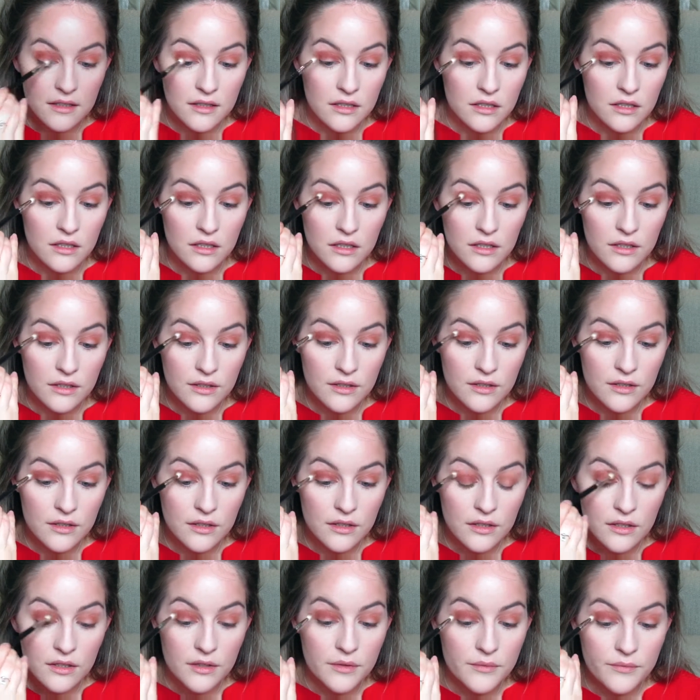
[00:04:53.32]

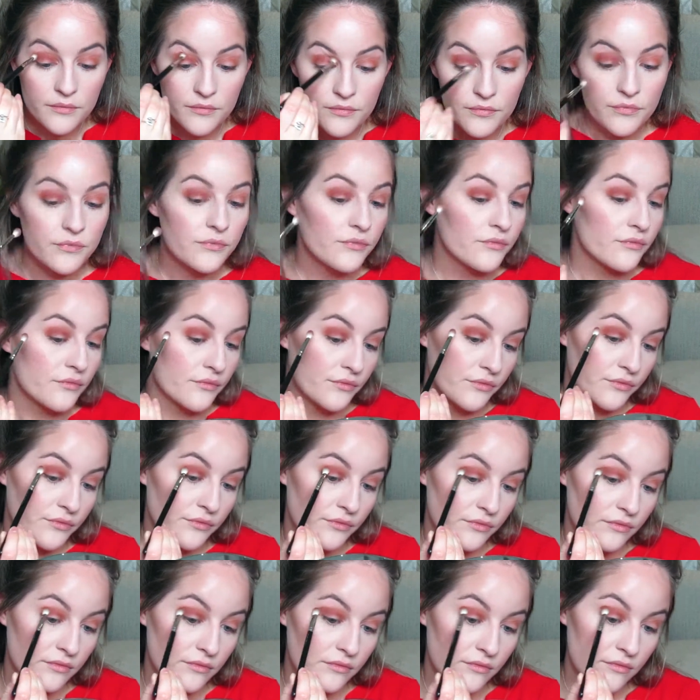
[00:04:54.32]

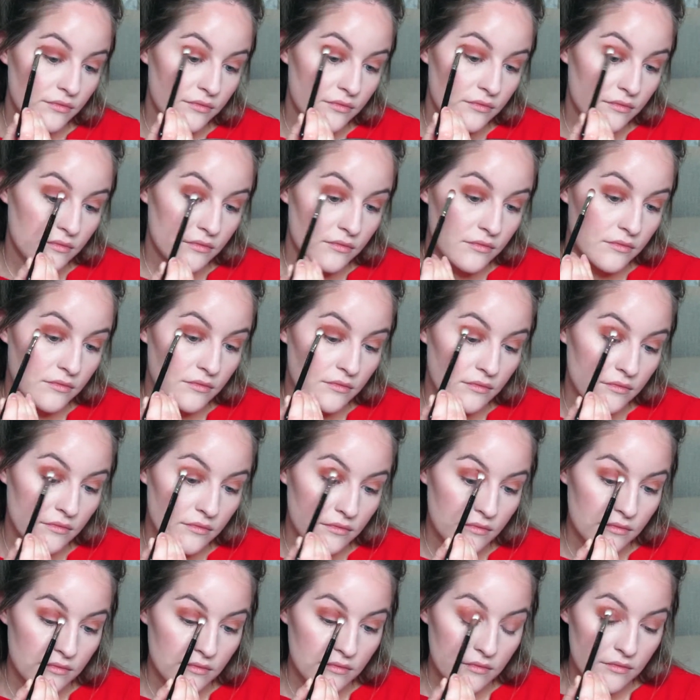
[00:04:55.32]

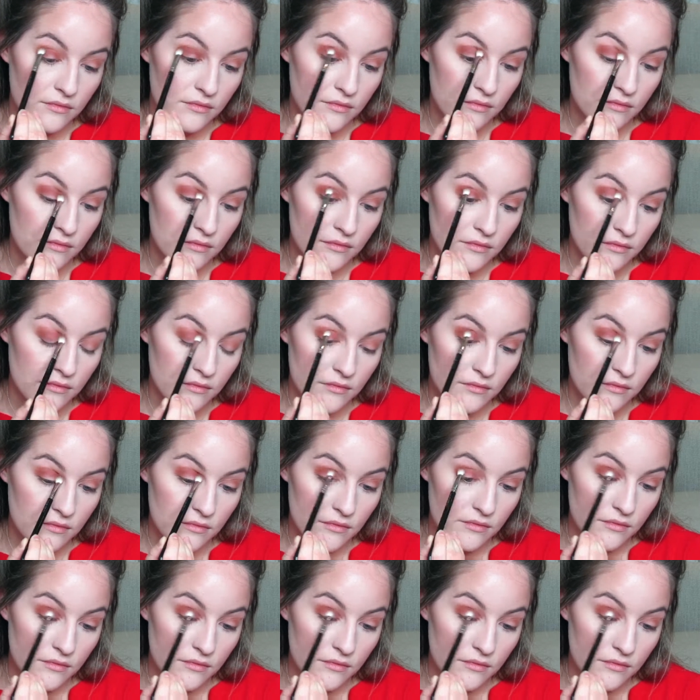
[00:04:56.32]
Nobody speaks.